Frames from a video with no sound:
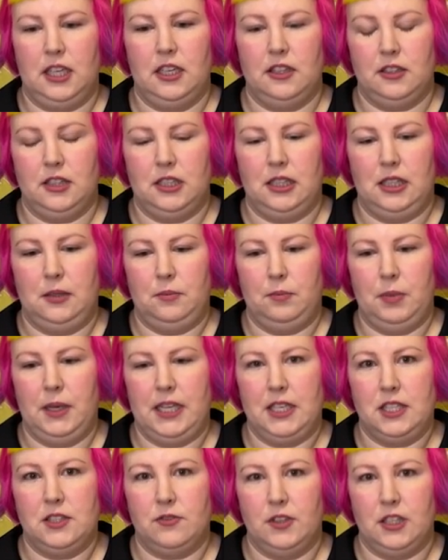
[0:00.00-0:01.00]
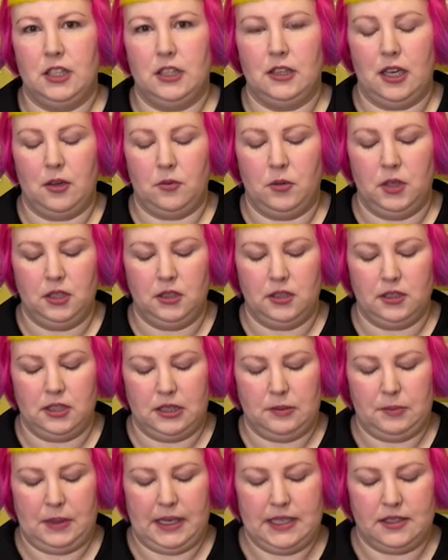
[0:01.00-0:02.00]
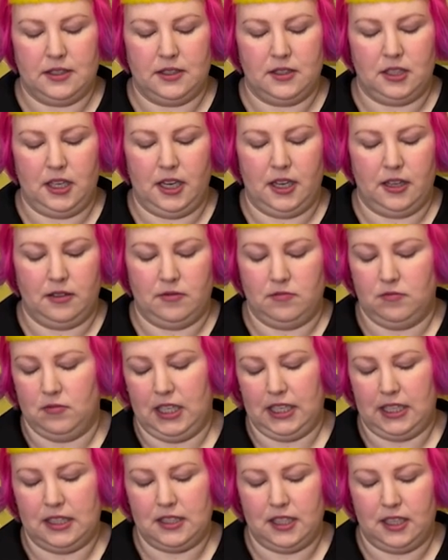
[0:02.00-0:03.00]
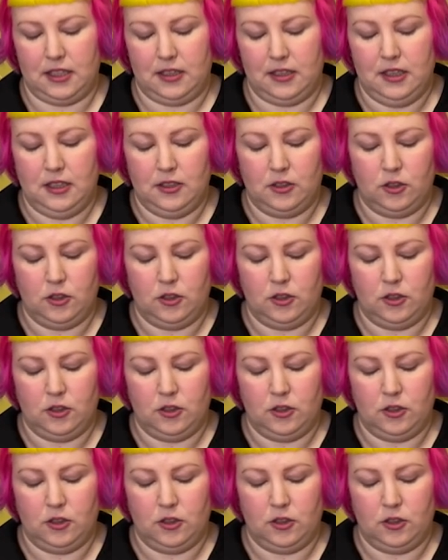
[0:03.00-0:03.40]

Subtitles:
the piece fit in that one. The pieces, like I said,